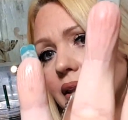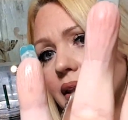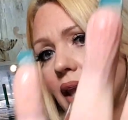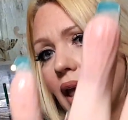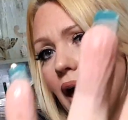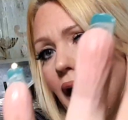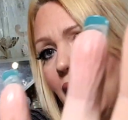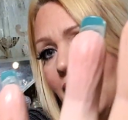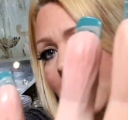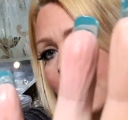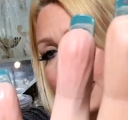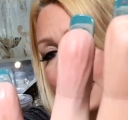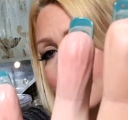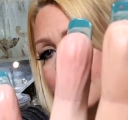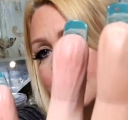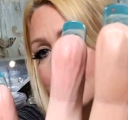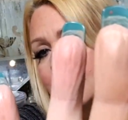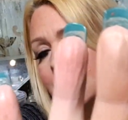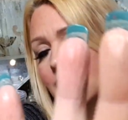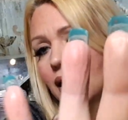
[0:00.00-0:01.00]

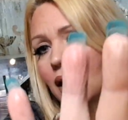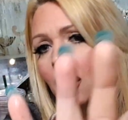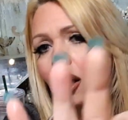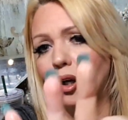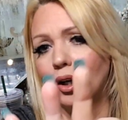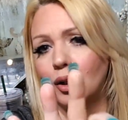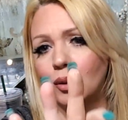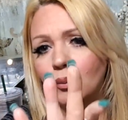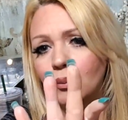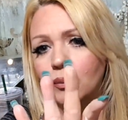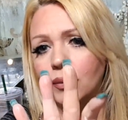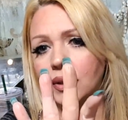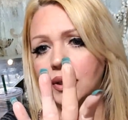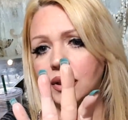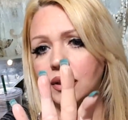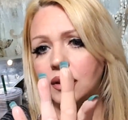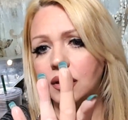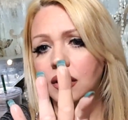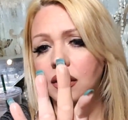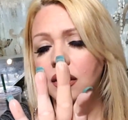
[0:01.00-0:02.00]
light, um,
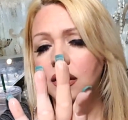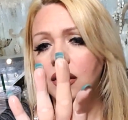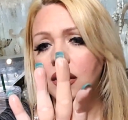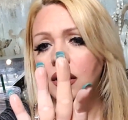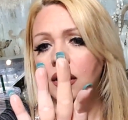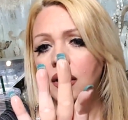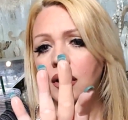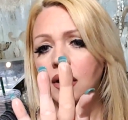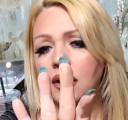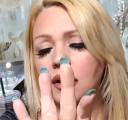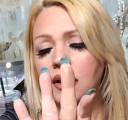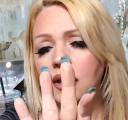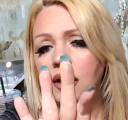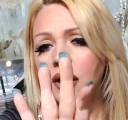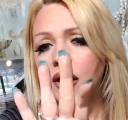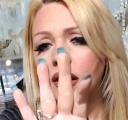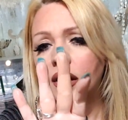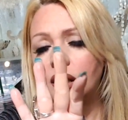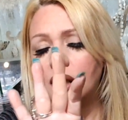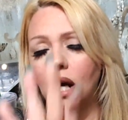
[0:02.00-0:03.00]

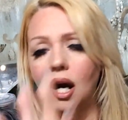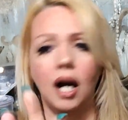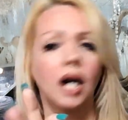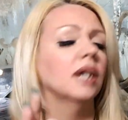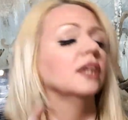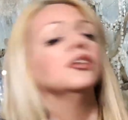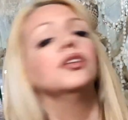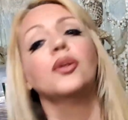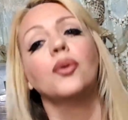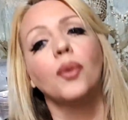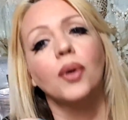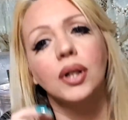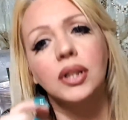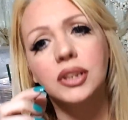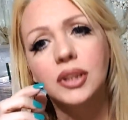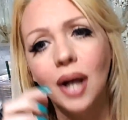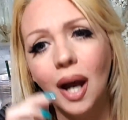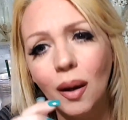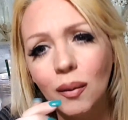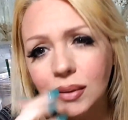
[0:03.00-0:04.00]
contour.
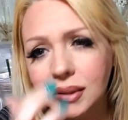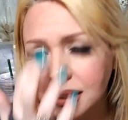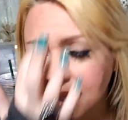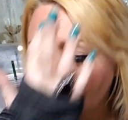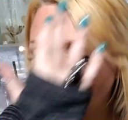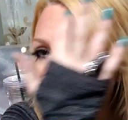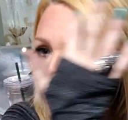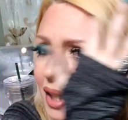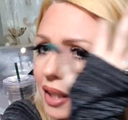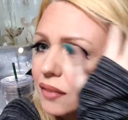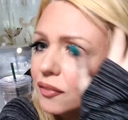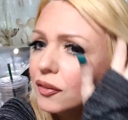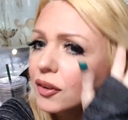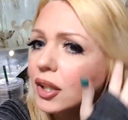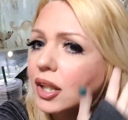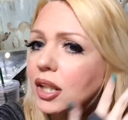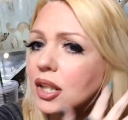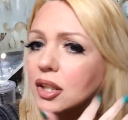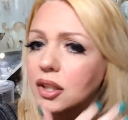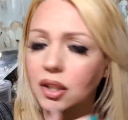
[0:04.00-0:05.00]
So I would say if you're
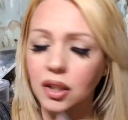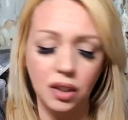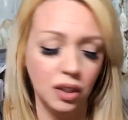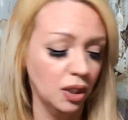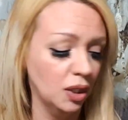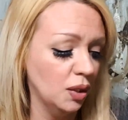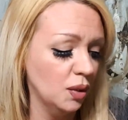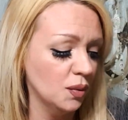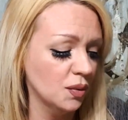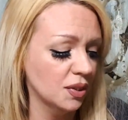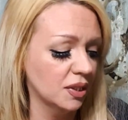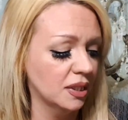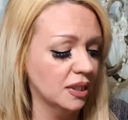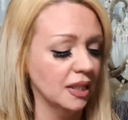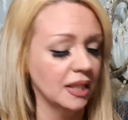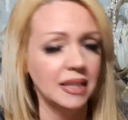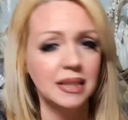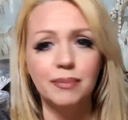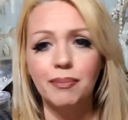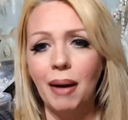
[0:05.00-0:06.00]
going to use
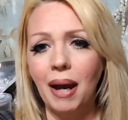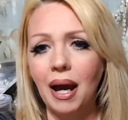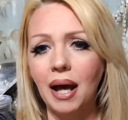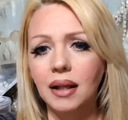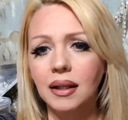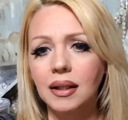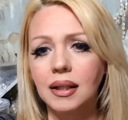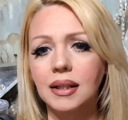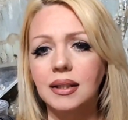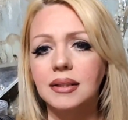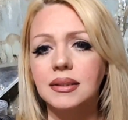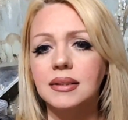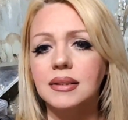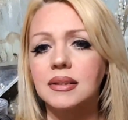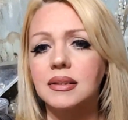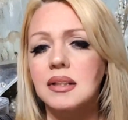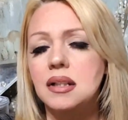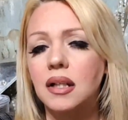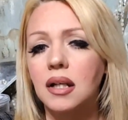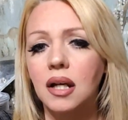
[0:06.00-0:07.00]
this palette,
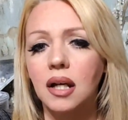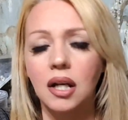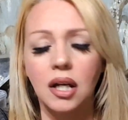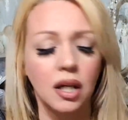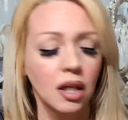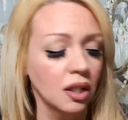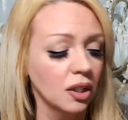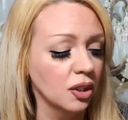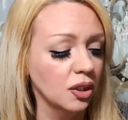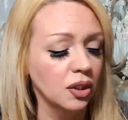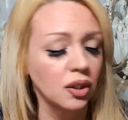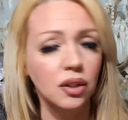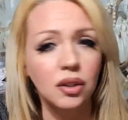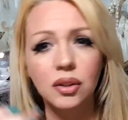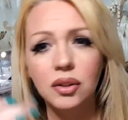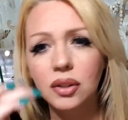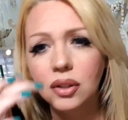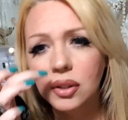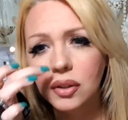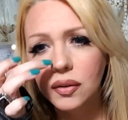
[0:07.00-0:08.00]

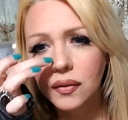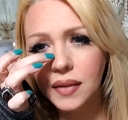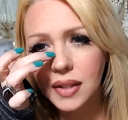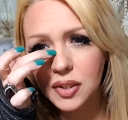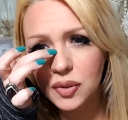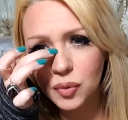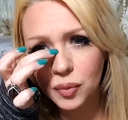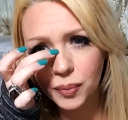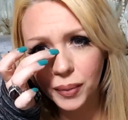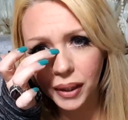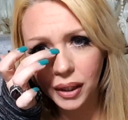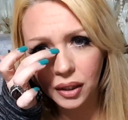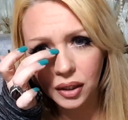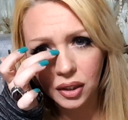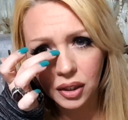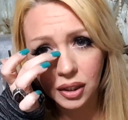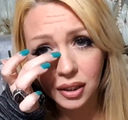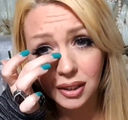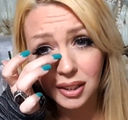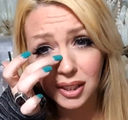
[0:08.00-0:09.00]
this would be a
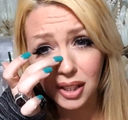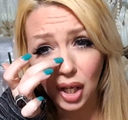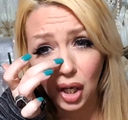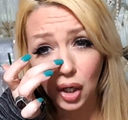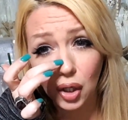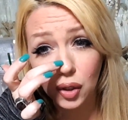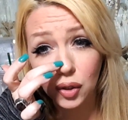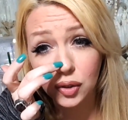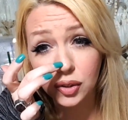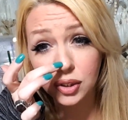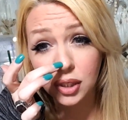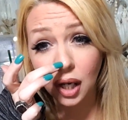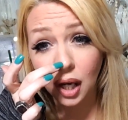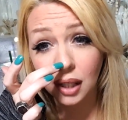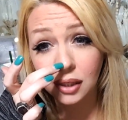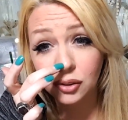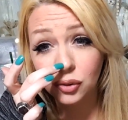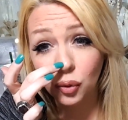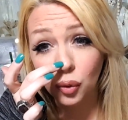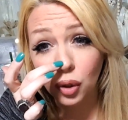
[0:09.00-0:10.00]
good nose
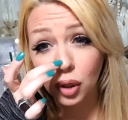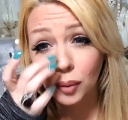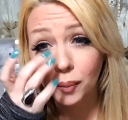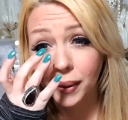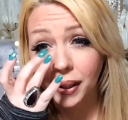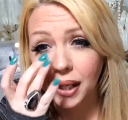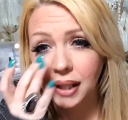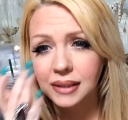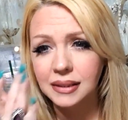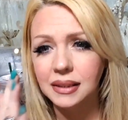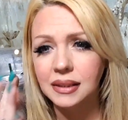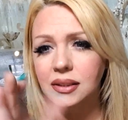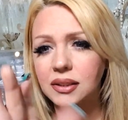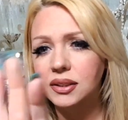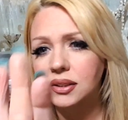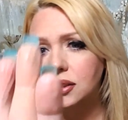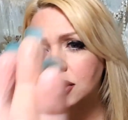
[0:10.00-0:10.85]
contour because it's